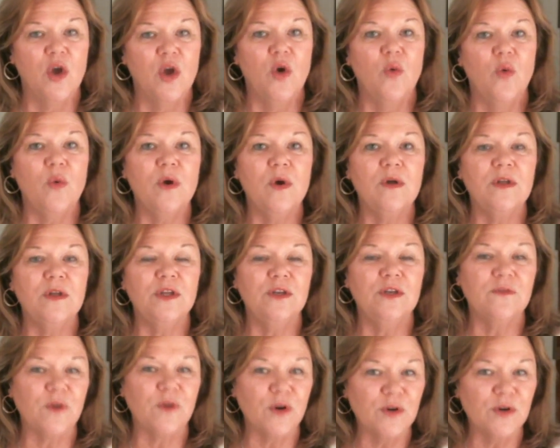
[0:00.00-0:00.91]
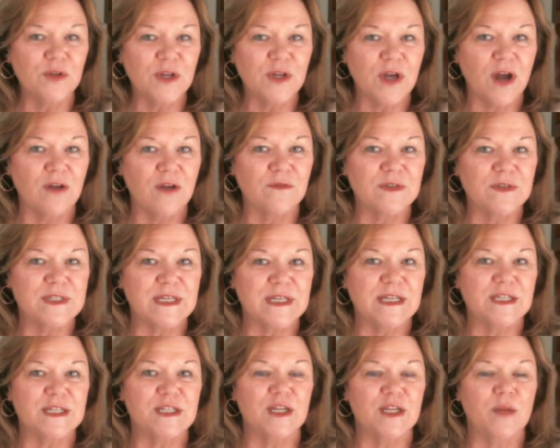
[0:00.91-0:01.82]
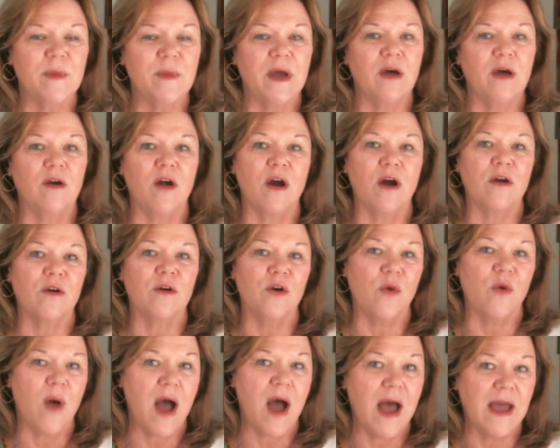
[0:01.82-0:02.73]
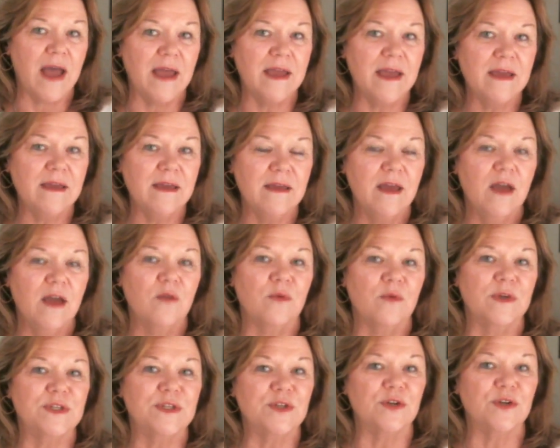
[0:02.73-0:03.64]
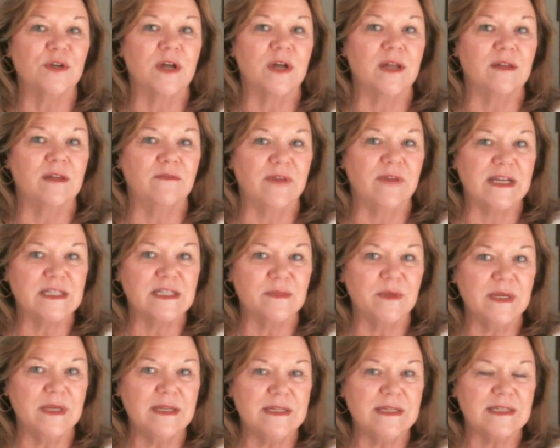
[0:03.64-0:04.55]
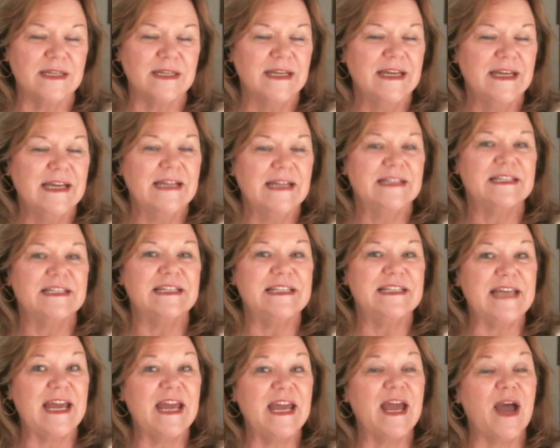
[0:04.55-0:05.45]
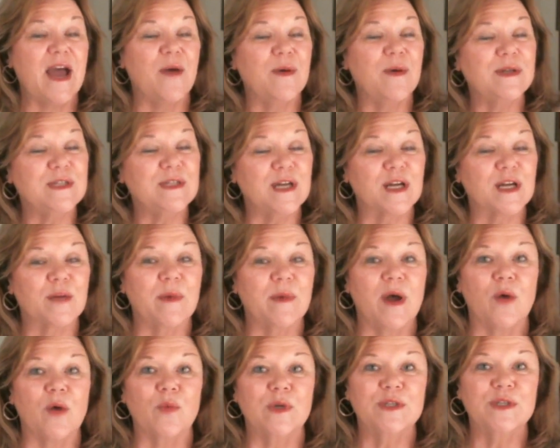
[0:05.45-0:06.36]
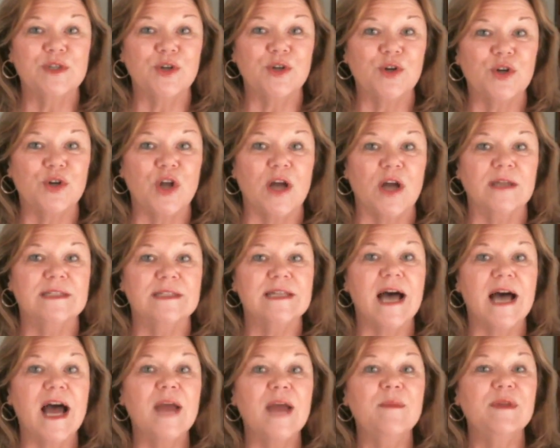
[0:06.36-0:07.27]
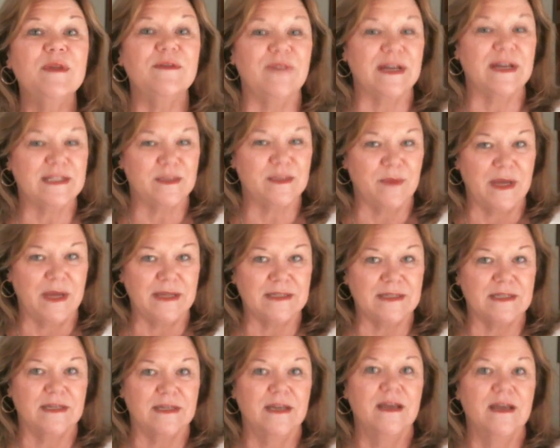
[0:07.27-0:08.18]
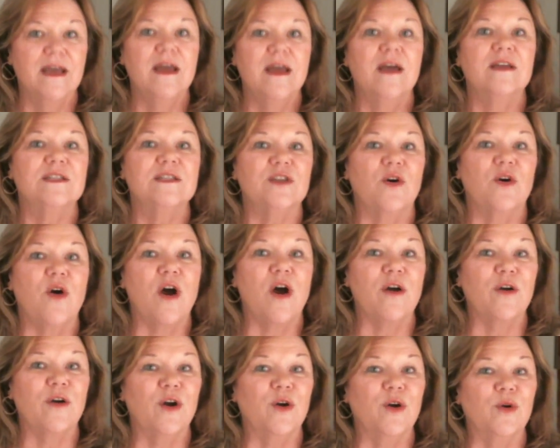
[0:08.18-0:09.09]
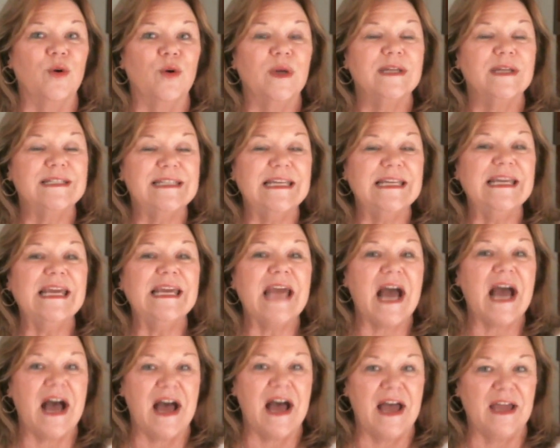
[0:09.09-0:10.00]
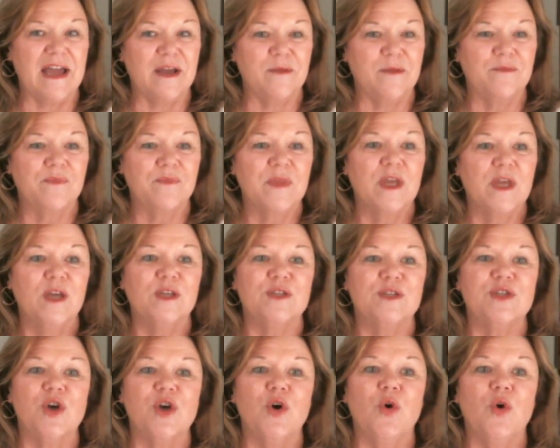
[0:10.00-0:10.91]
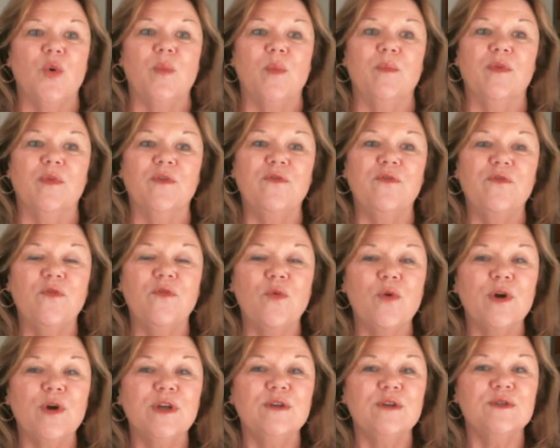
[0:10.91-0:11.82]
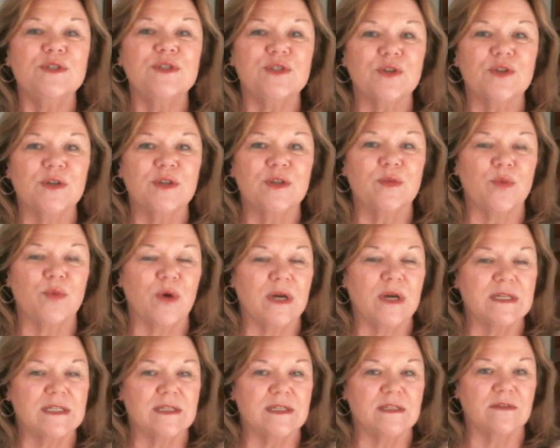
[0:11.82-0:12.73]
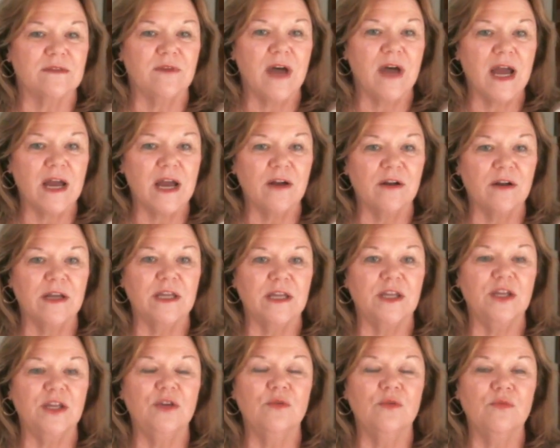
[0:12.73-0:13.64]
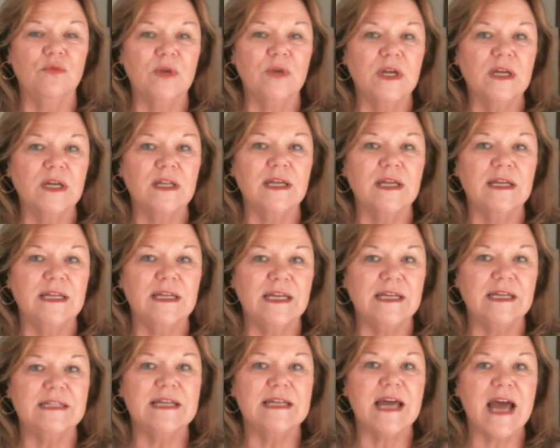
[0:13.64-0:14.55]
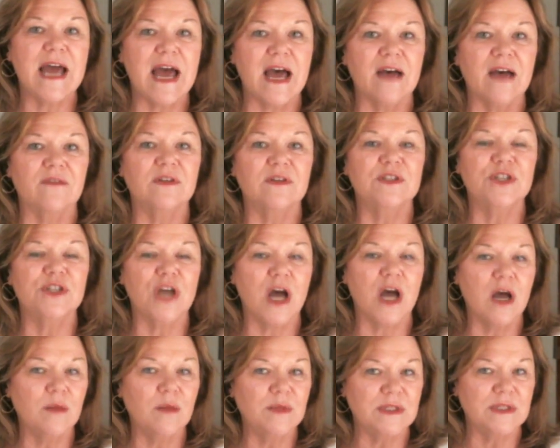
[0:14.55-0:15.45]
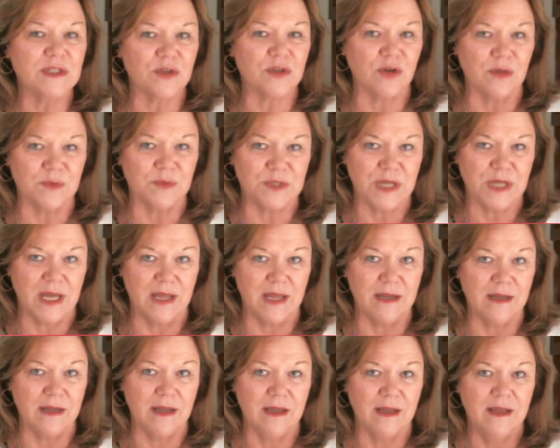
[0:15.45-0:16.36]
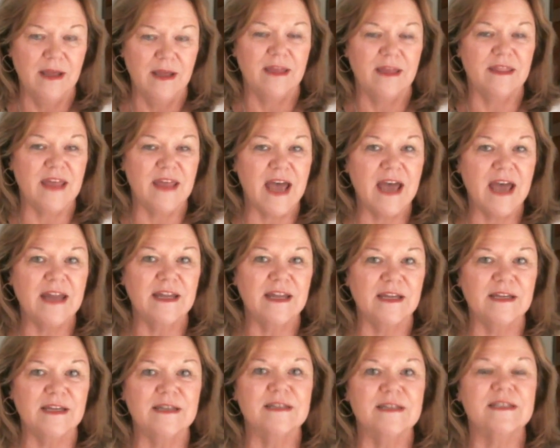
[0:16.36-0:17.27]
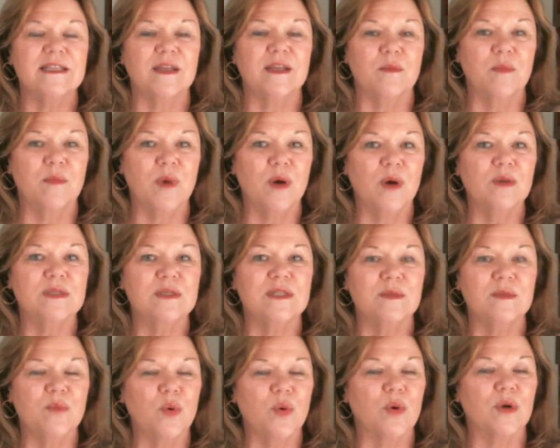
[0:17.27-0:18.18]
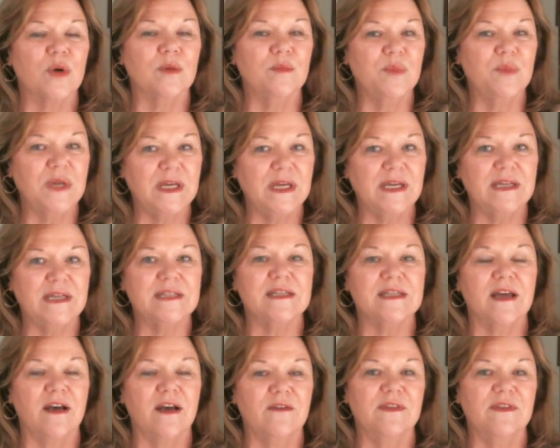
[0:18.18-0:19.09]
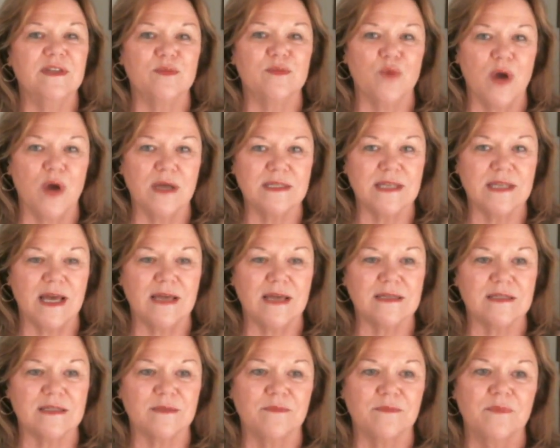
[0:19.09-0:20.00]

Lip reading: Well, you've heard the conversation about ROI, return on investment. Today, I want to talk about return on time investment. So ROTI. So before you start the process of hiring, you really need to have a job description. That is the most important piece of this process.